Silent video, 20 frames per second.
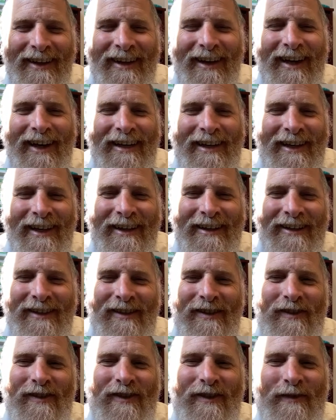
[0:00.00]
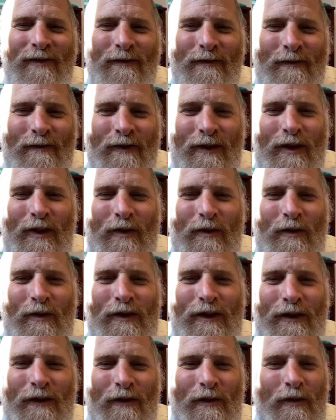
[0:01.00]
I got this one. We
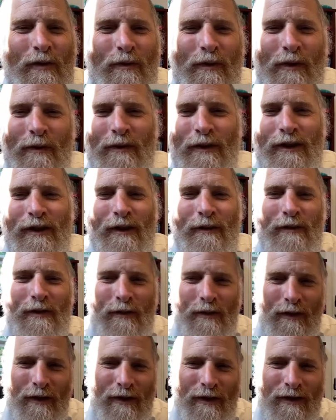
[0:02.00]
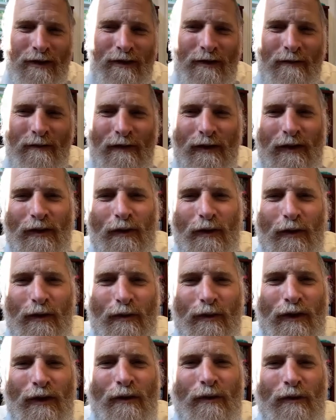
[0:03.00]
just have to remember Hashem's with us. He's the only
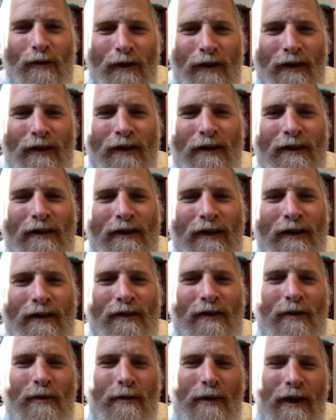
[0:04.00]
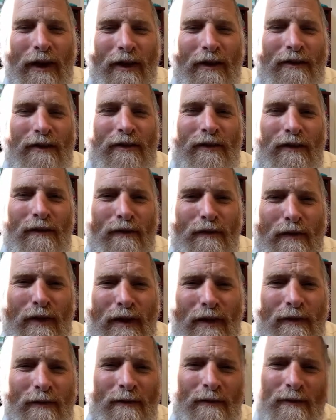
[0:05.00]
one that really sets the paths of
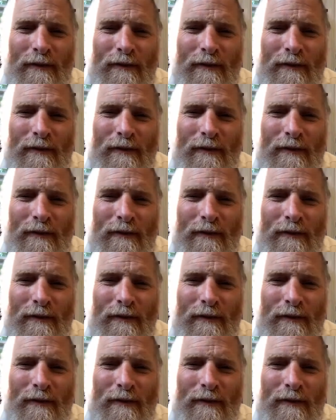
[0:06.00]
man.